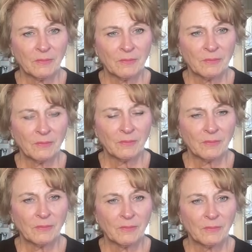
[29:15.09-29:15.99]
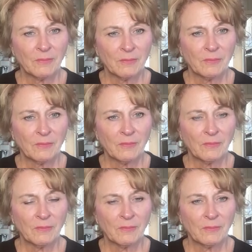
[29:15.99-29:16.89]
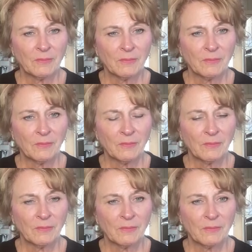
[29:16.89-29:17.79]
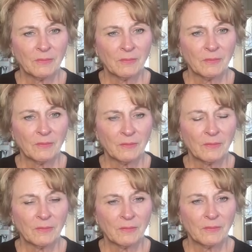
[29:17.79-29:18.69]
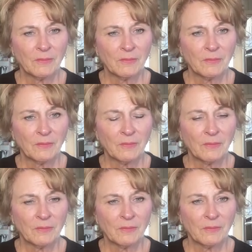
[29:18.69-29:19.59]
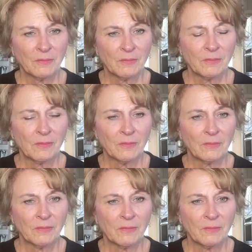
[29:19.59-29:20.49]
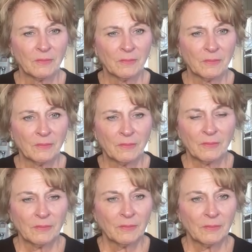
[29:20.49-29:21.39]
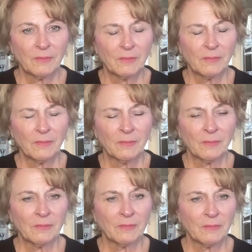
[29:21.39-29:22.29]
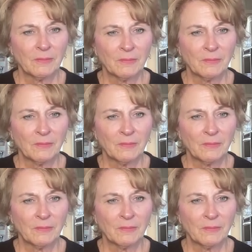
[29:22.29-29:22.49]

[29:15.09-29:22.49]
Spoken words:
(not speaking)